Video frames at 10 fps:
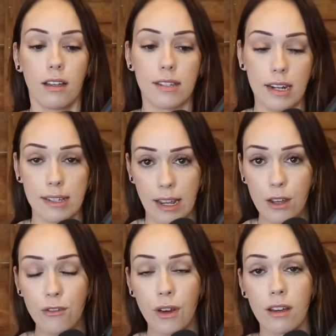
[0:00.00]
Stay
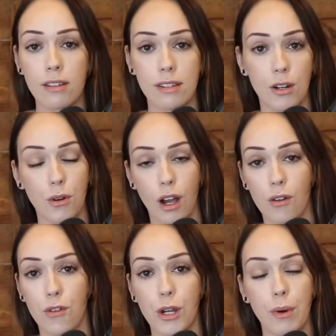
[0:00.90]
safe, stay in
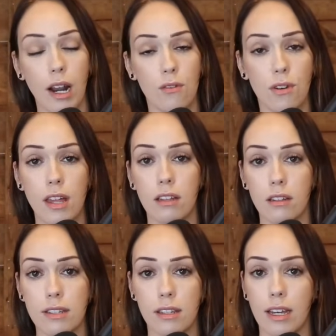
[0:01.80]
recovery, whatever that
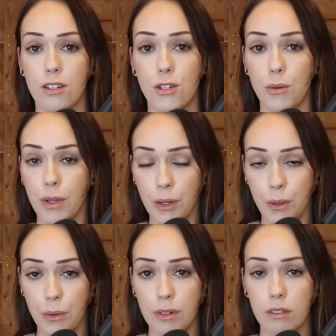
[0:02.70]
looks like to
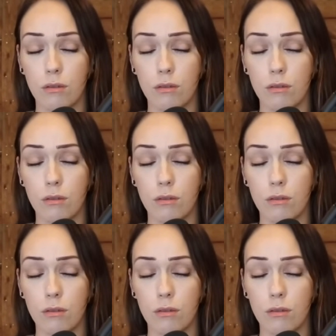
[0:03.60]
you.